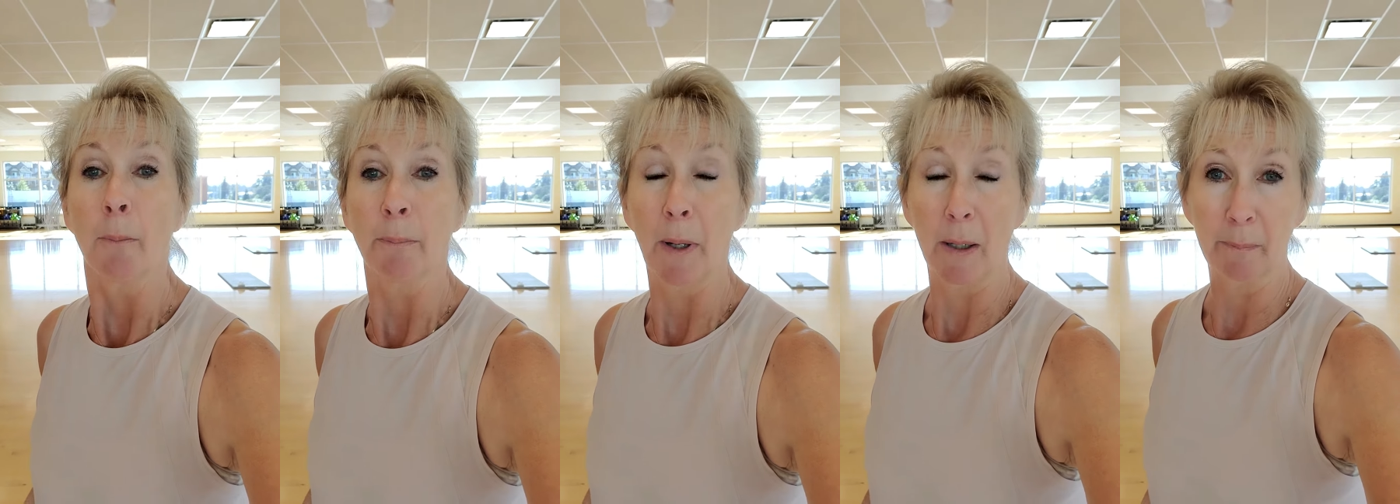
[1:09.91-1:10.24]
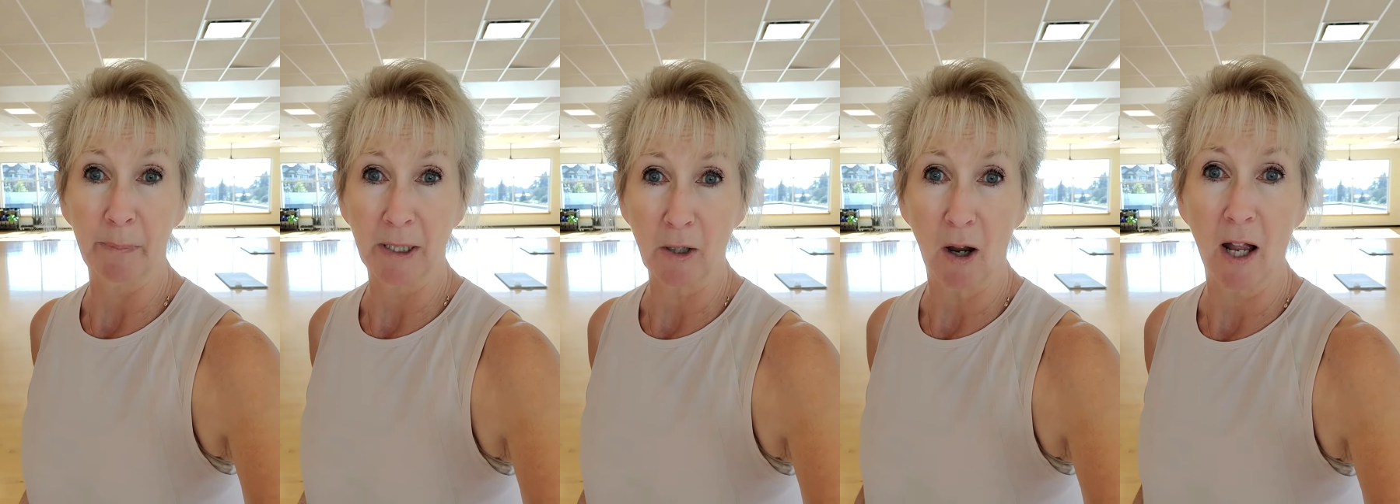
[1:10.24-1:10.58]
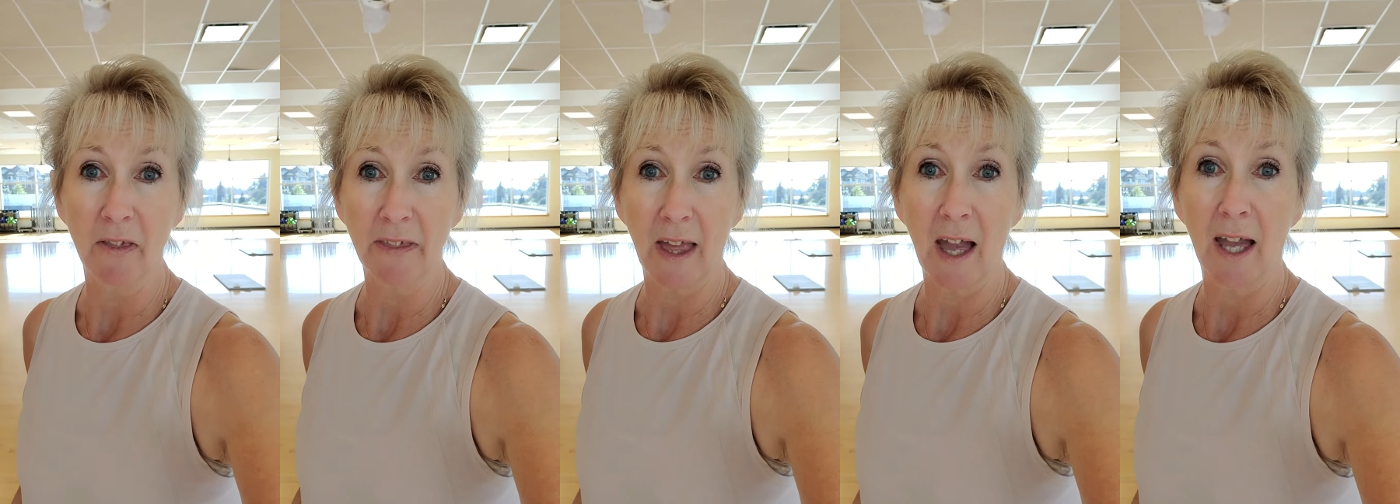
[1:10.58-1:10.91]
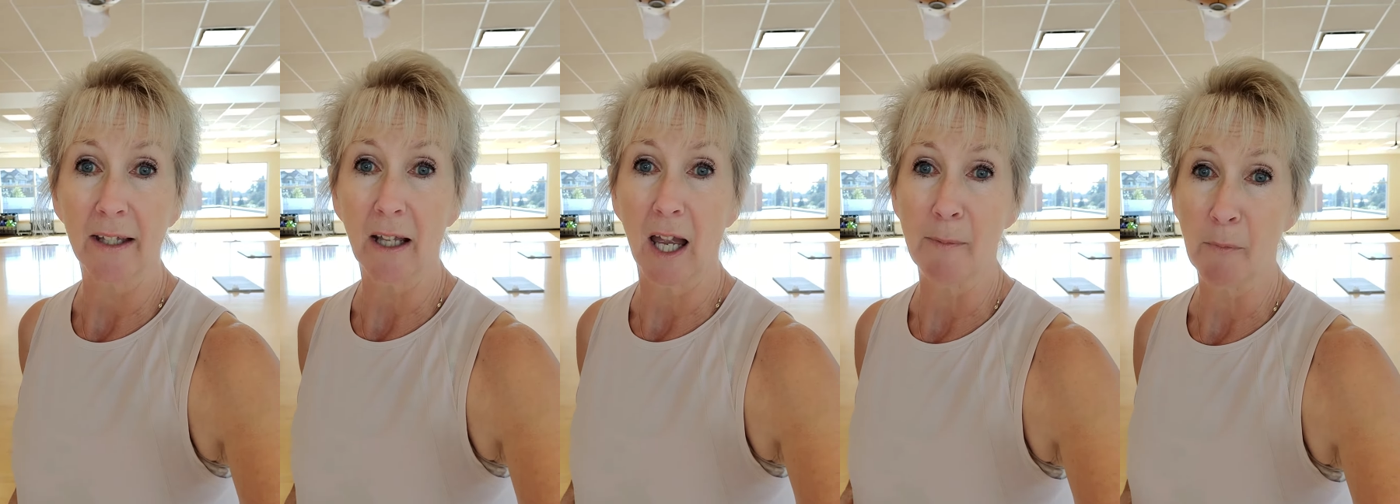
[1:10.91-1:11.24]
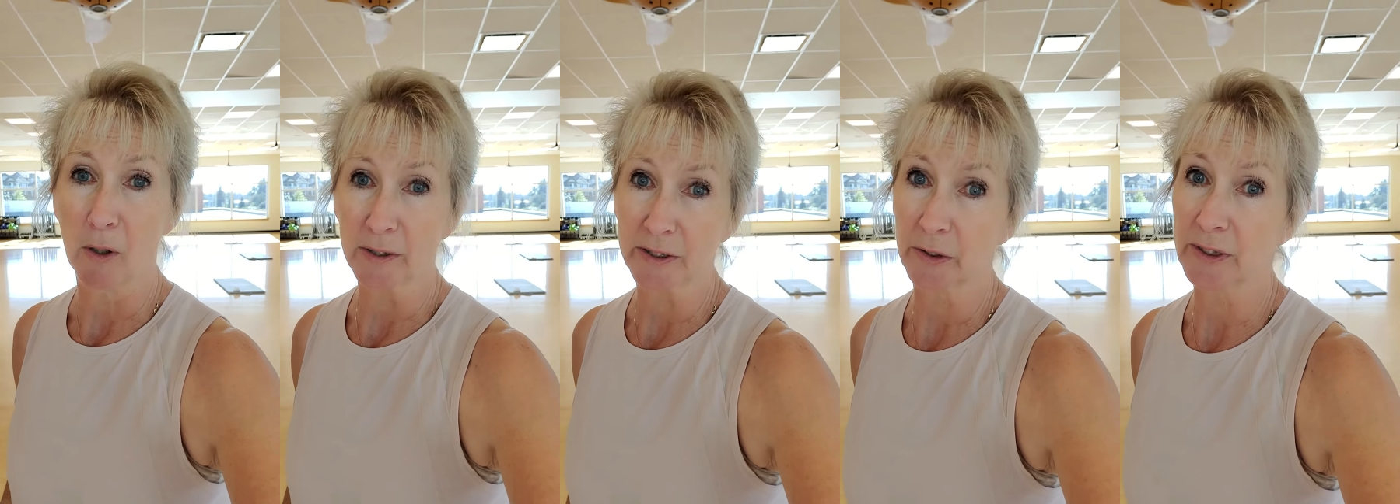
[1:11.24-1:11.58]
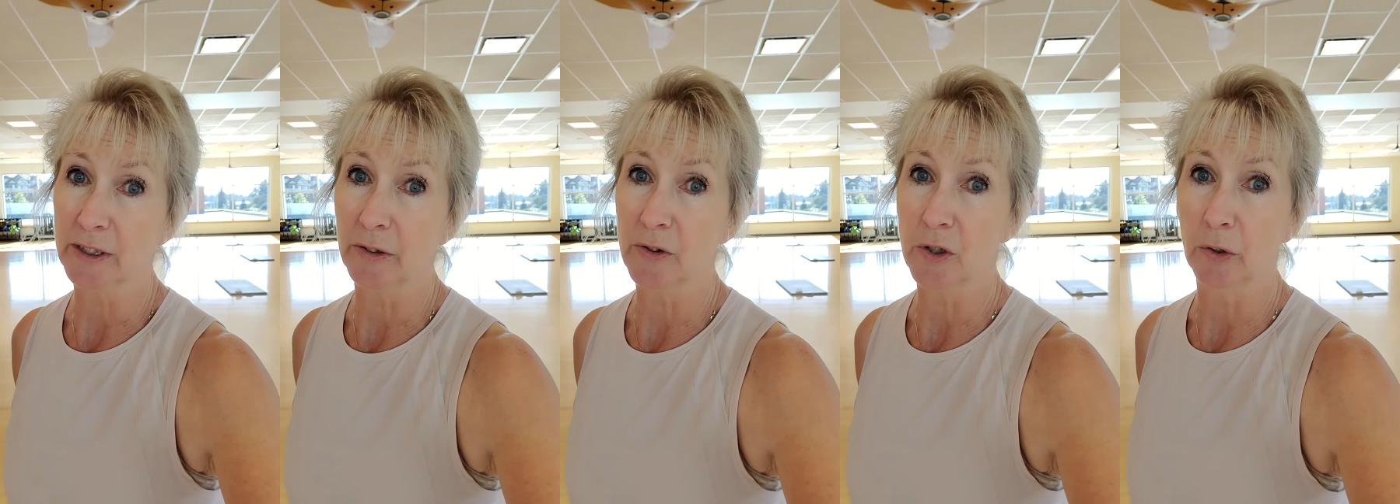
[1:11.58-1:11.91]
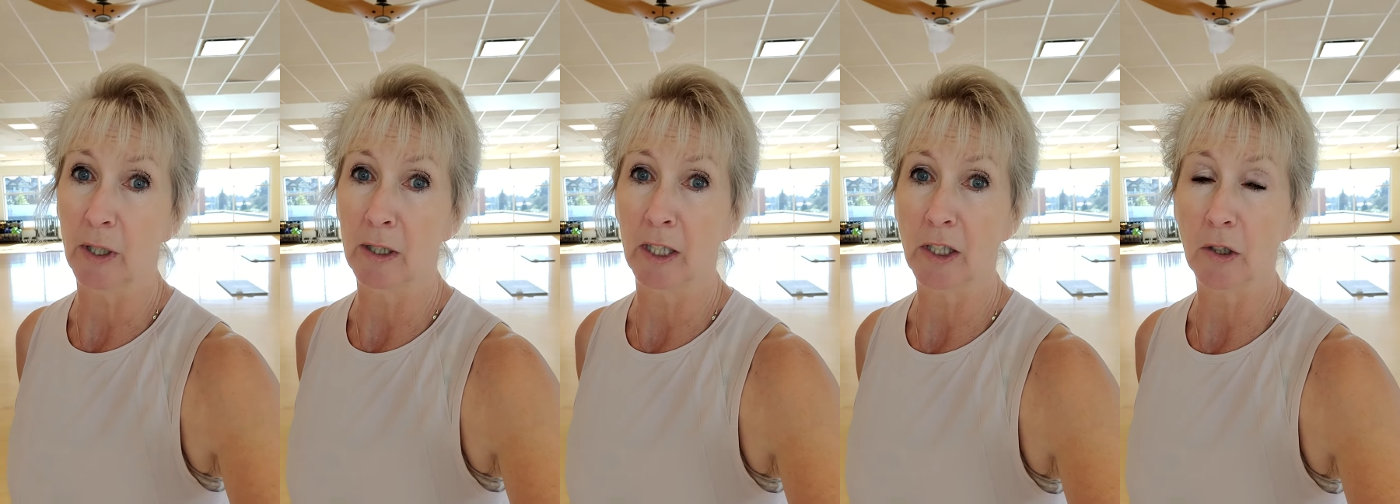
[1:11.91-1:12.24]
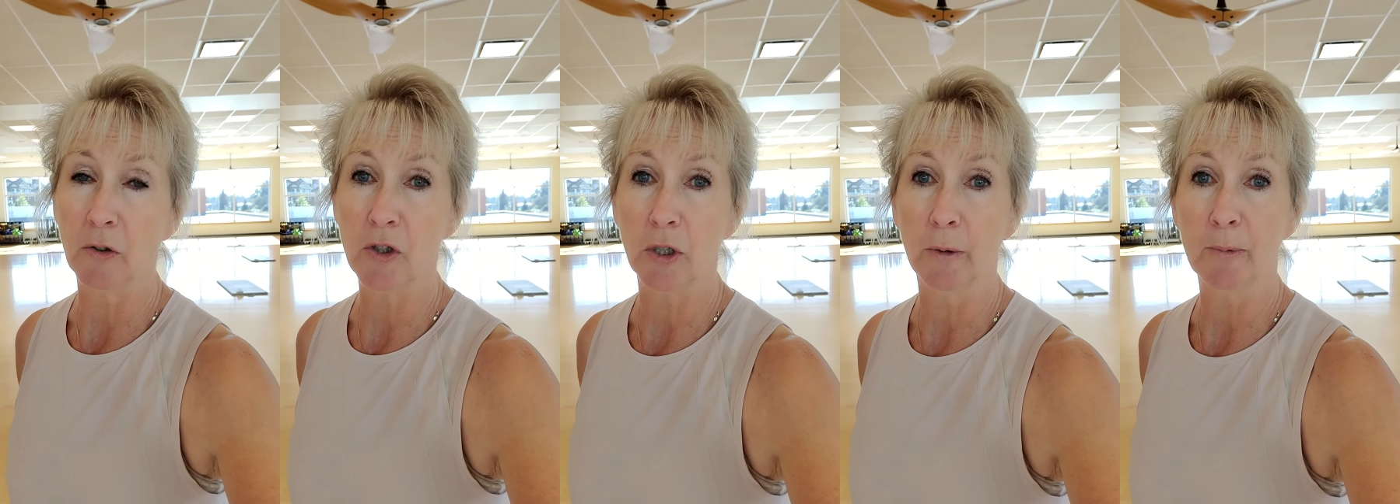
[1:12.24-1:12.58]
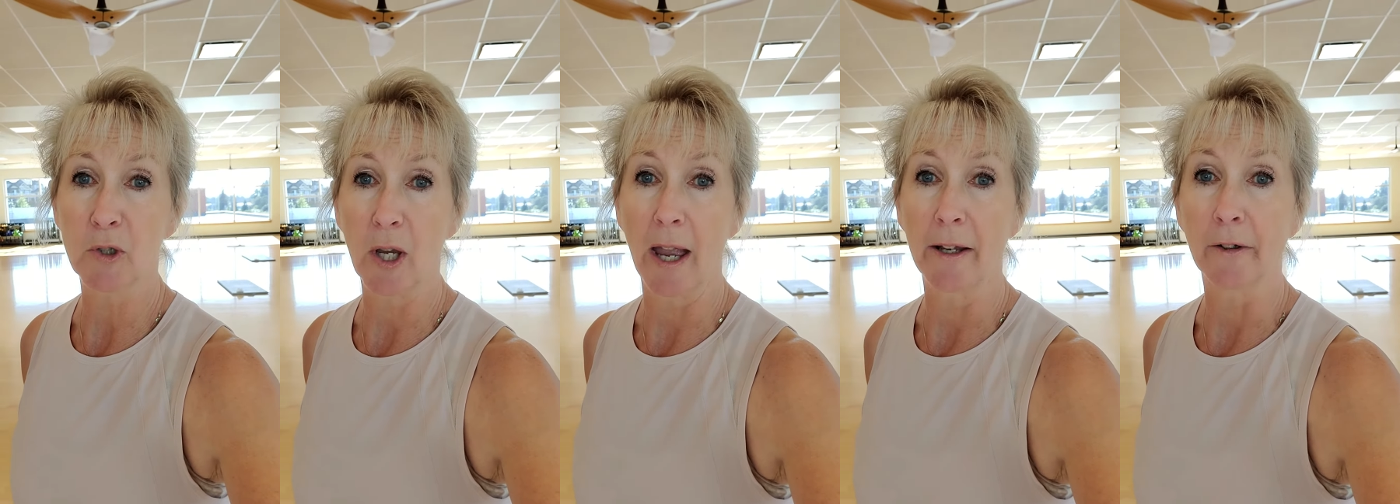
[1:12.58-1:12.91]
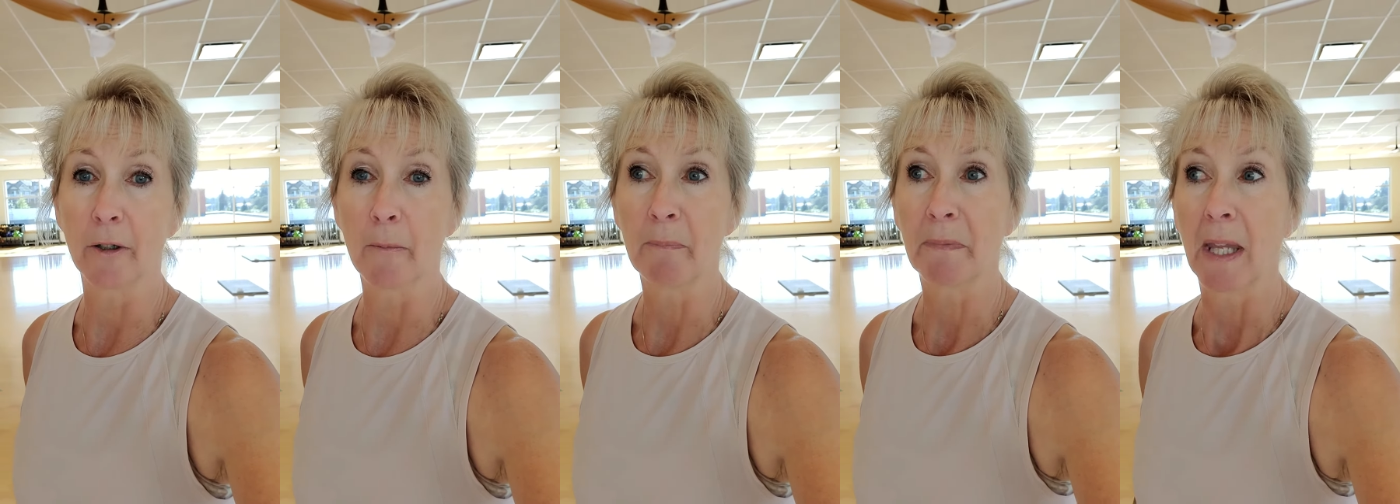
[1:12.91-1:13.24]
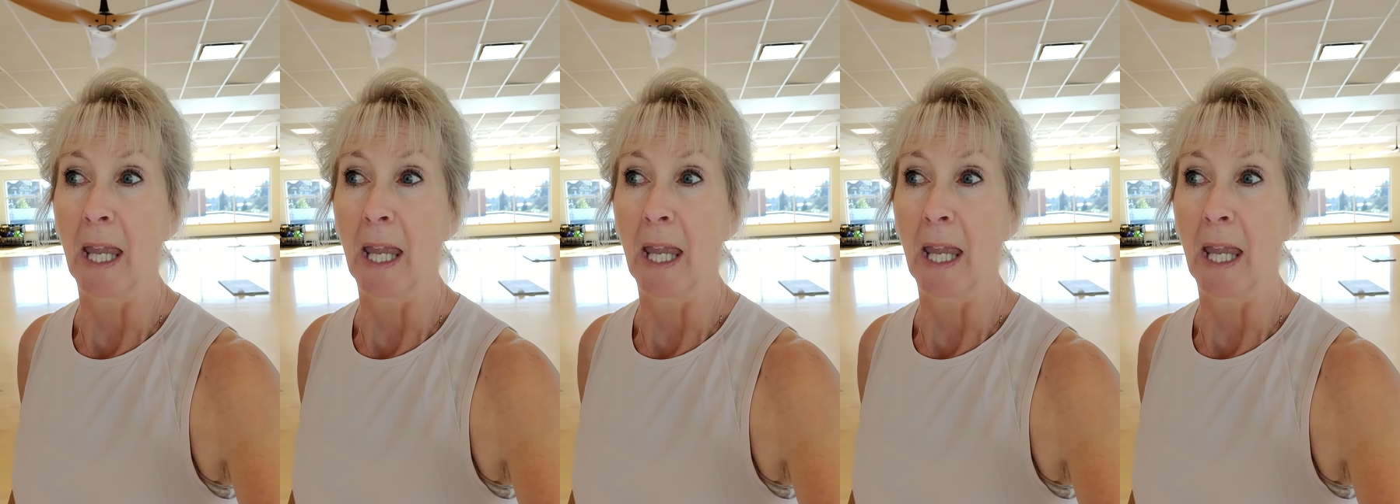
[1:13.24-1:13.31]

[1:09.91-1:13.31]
But beyond that, I'm also still doing the YouTube channel.